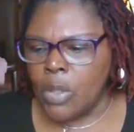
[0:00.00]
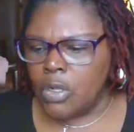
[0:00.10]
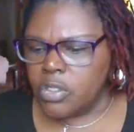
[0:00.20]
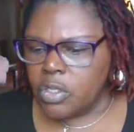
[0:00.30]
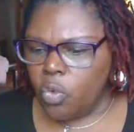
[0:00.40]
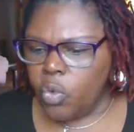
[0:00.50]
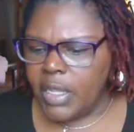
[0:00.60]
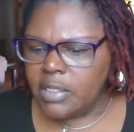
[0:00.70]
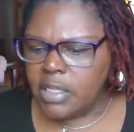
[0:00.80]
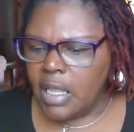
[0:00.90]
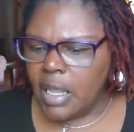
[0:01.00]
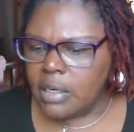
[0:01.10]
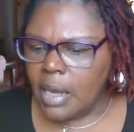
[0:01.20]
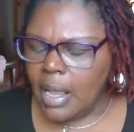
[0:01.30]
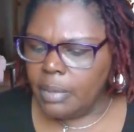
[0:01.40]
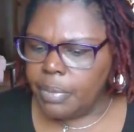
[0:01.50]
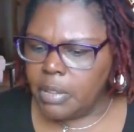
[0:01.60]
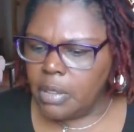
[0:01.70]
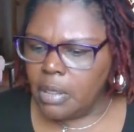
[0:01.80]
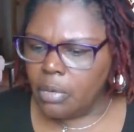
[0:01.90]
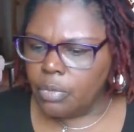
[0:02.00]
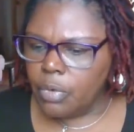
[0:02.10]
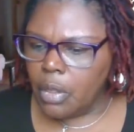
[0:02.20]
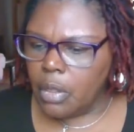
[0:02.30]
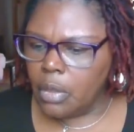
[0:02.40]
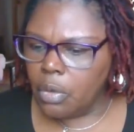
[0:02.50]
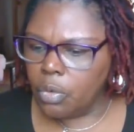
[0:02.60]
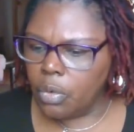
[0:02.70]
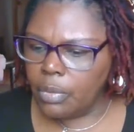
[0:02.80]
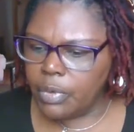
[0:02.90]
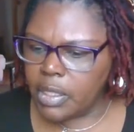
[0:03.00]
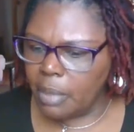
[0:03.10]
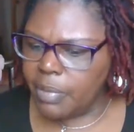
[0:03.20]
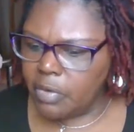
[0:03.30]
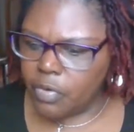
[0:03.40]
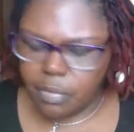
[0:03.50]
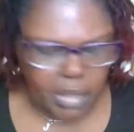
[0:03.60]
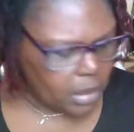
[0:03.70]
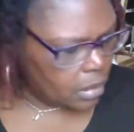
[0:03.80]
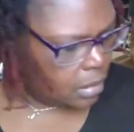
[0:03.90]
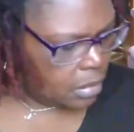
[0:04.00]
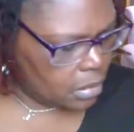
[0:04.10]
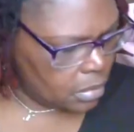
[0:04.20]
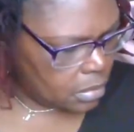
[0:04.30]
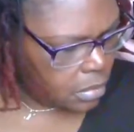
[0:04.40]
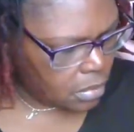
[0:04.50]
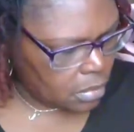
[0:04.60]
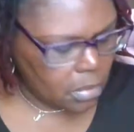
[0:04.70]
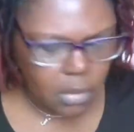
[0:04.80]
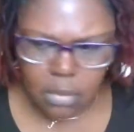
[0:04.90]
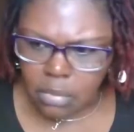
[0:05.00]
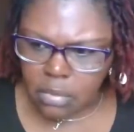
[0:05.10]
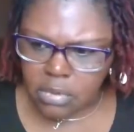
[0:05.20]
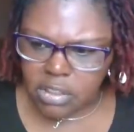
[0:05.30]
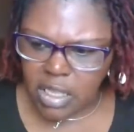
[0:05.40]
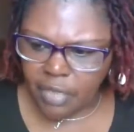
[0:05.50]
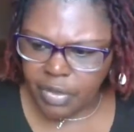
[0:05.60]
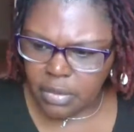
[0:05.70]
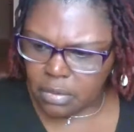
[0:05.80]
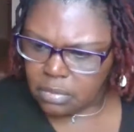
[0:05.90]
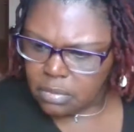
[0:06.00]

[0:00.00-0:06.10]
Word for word: So Wednesday at nine p m, what would that be for me? seven?